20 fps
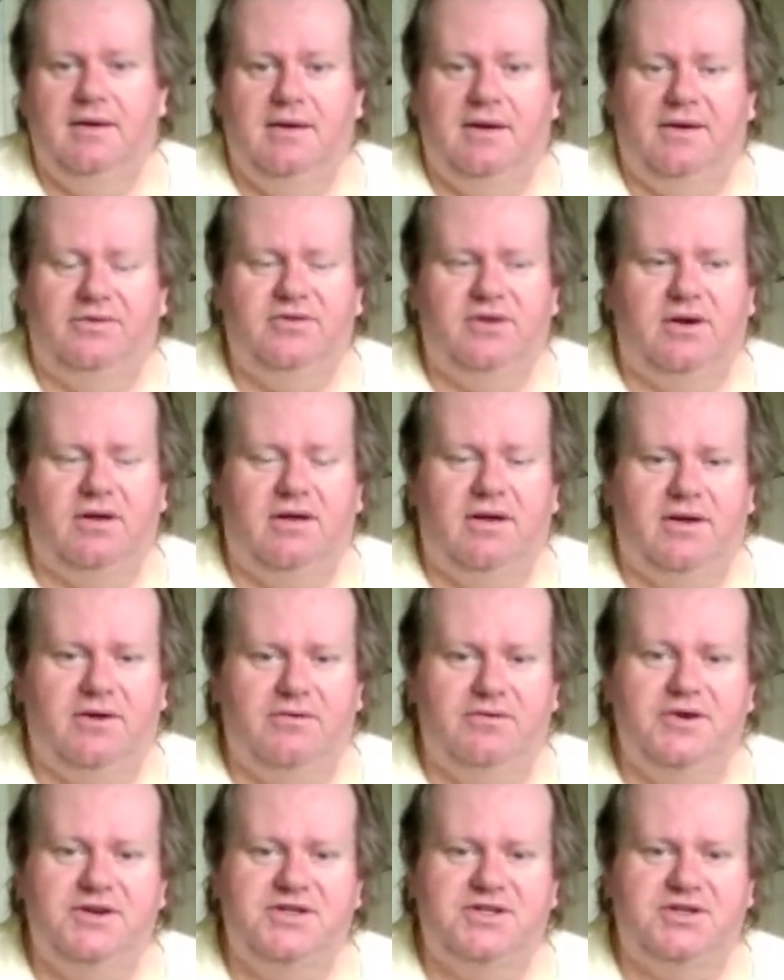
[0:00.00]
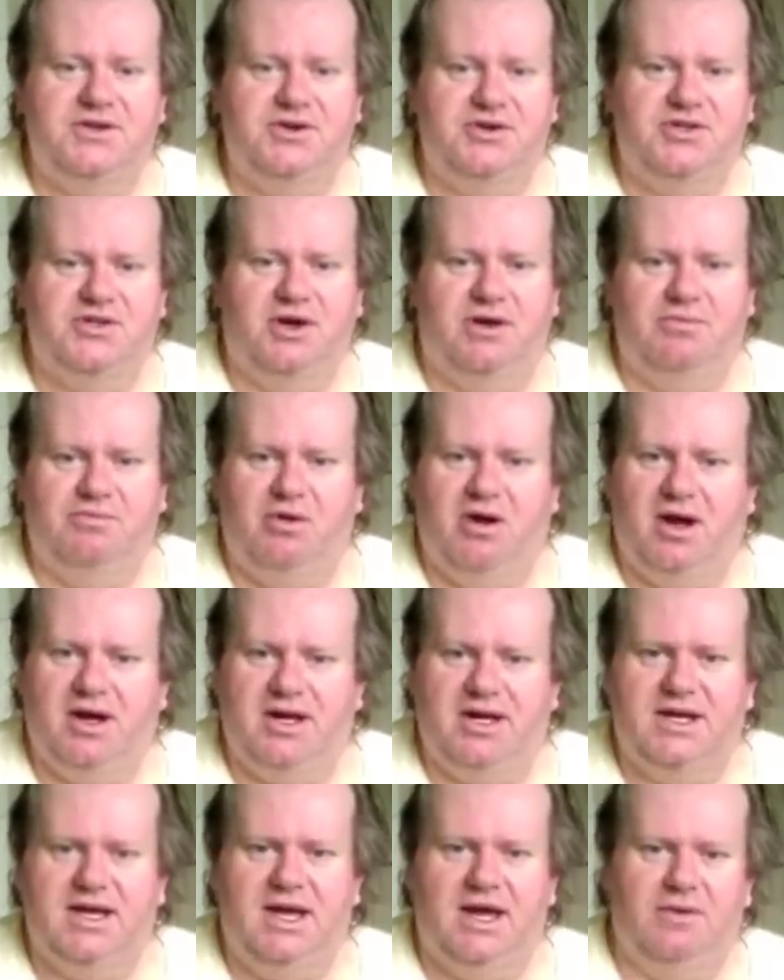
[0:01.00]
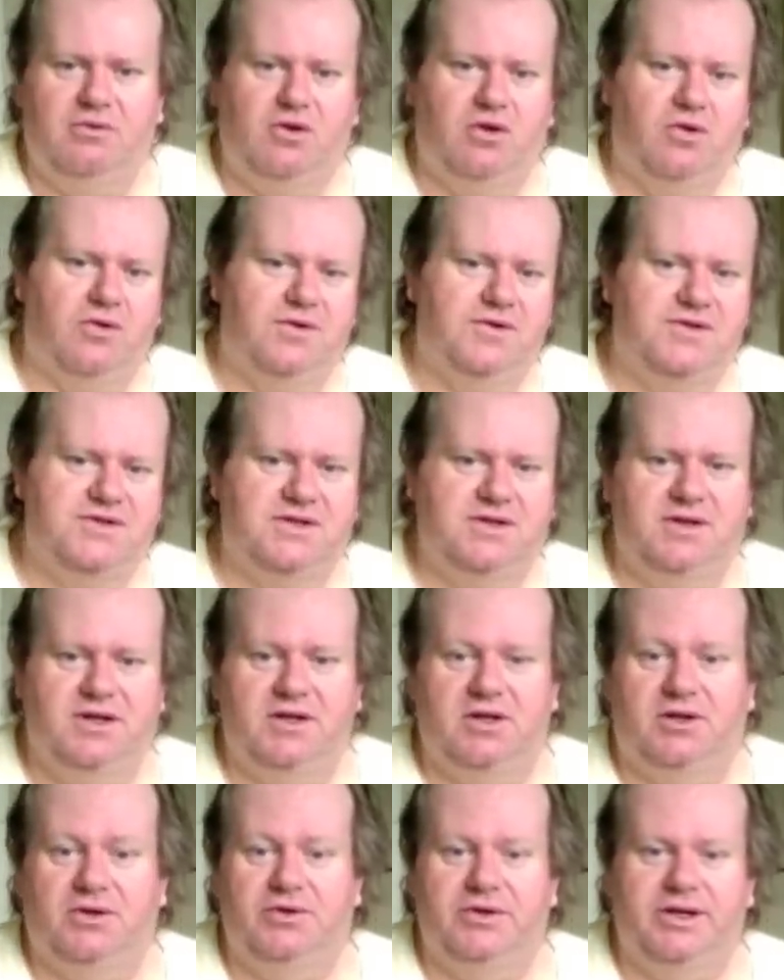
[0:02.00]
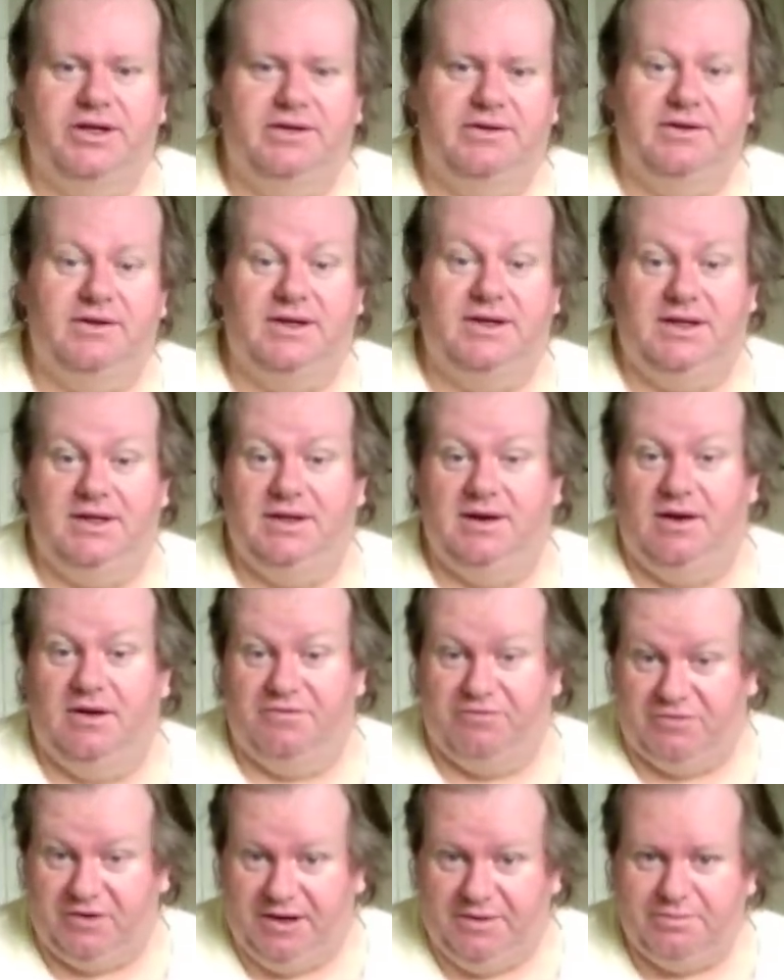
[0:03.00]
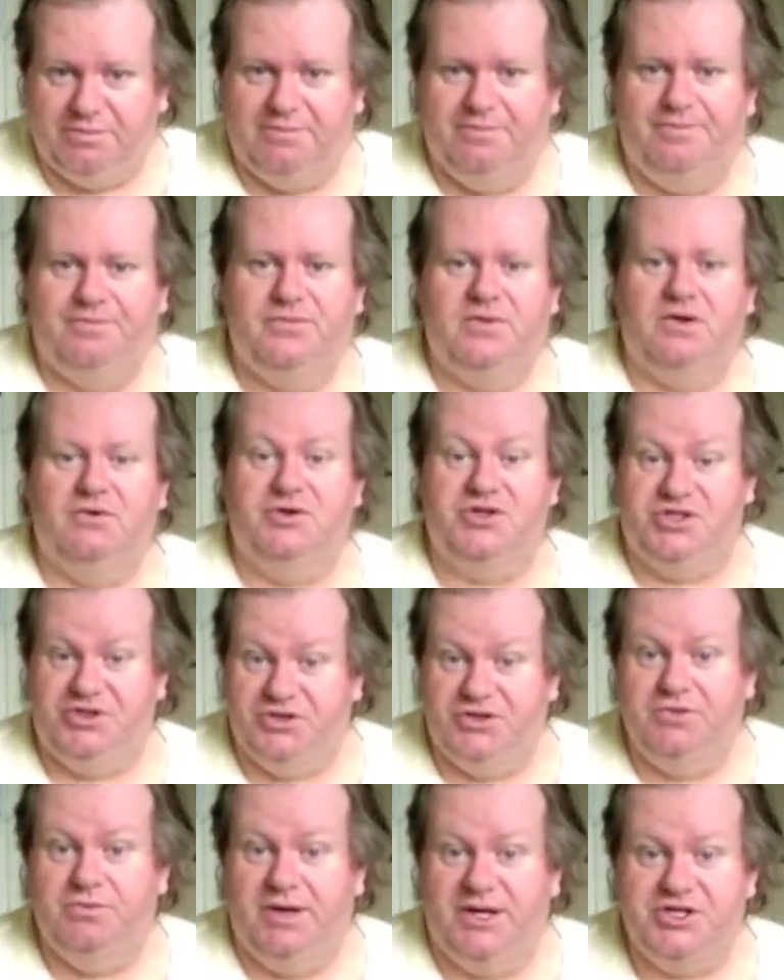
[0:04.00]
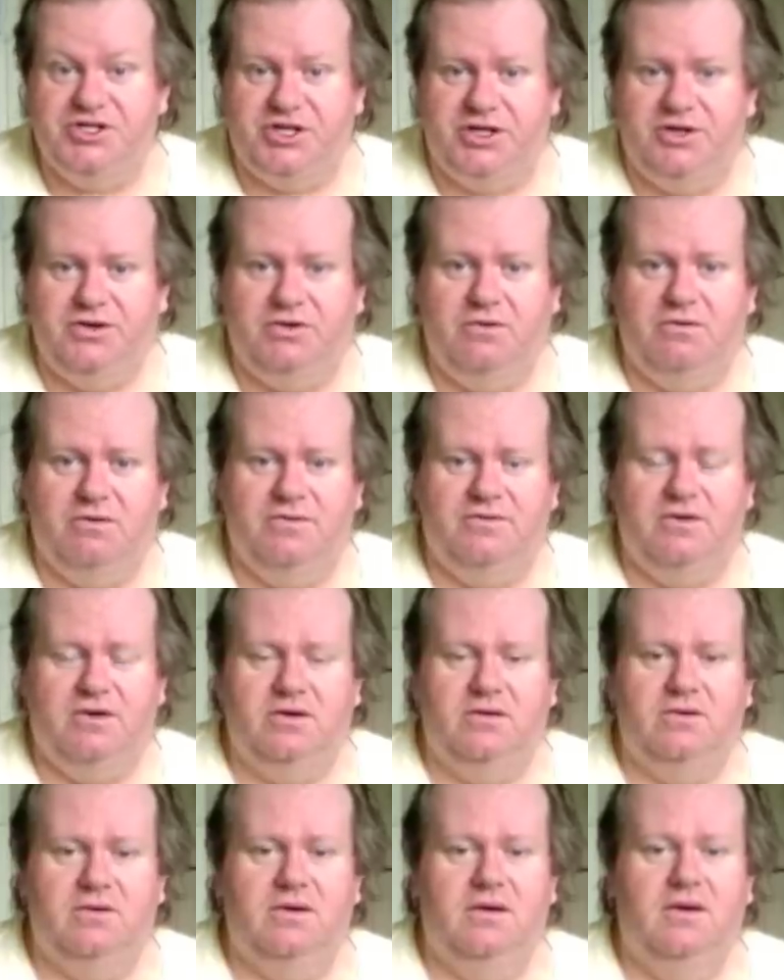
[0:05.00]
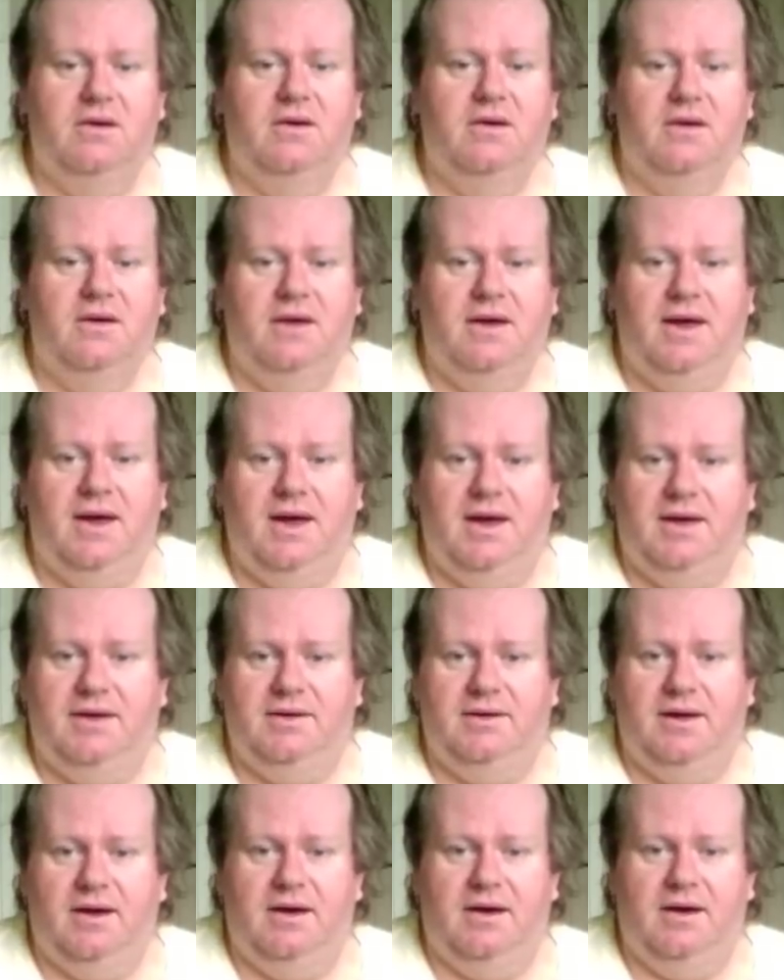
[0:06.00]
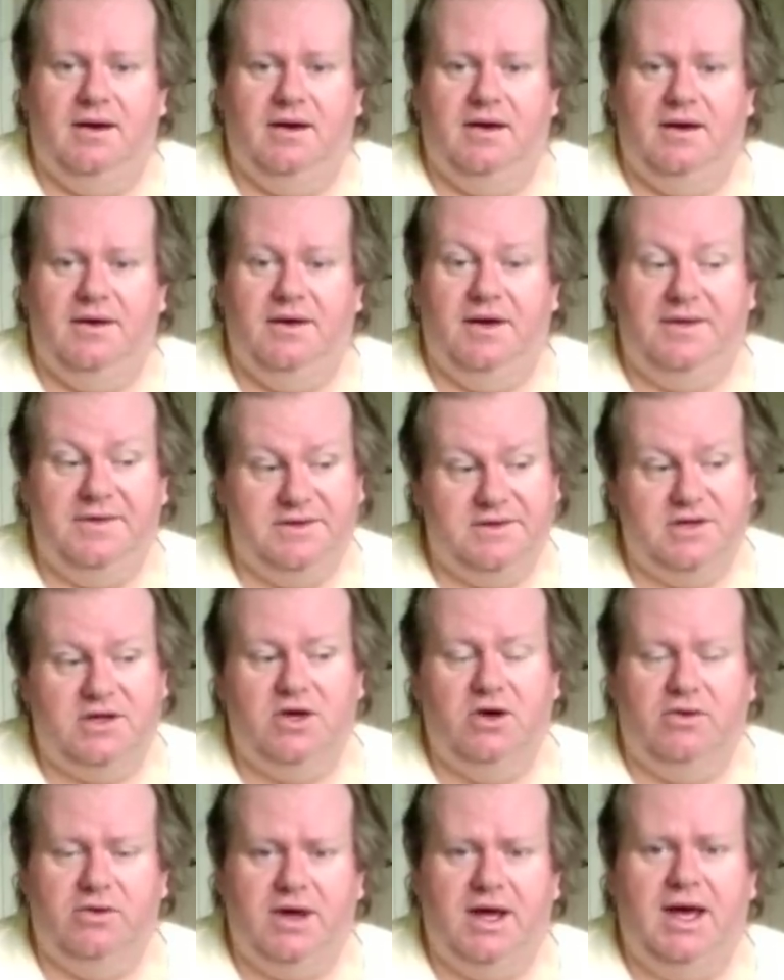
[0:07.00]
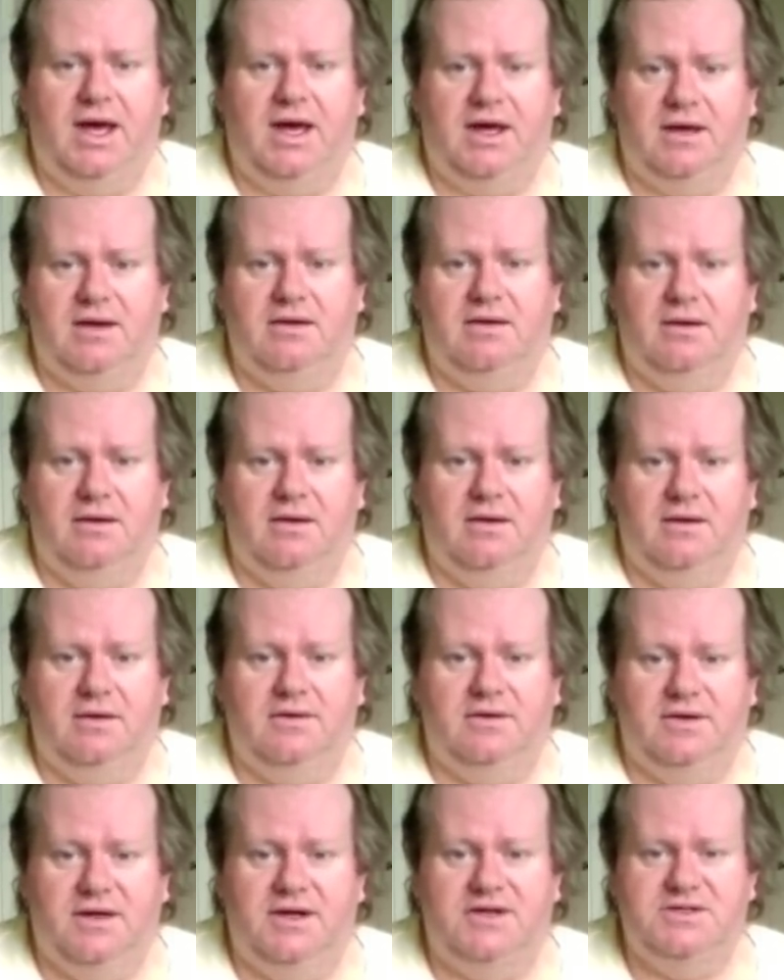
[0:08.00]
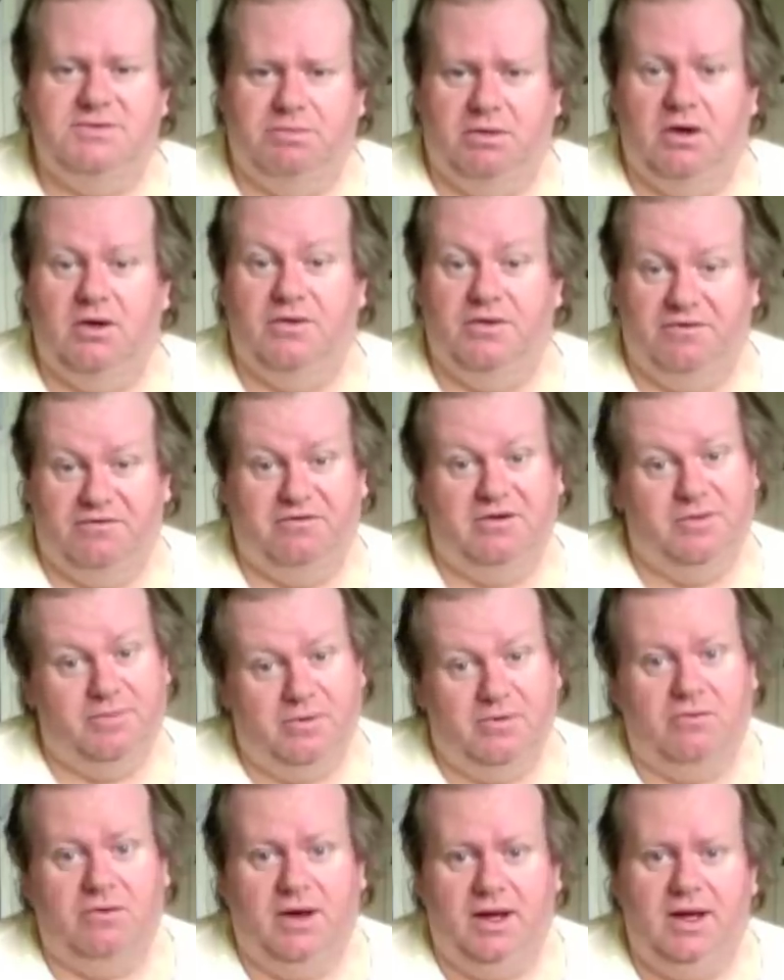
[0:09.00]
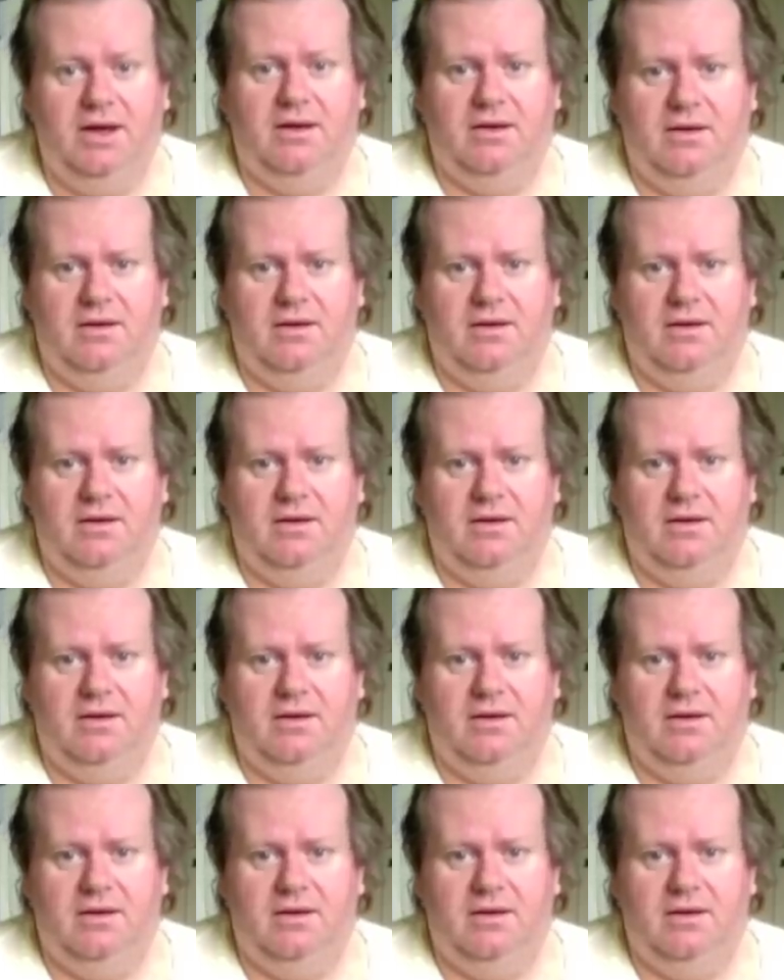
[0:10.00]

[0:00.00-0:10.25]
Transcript: I've done a lot of research on pocket camcorders, including the Flip, which you do mention in your review. And I think the Kodak does blow the Flip away.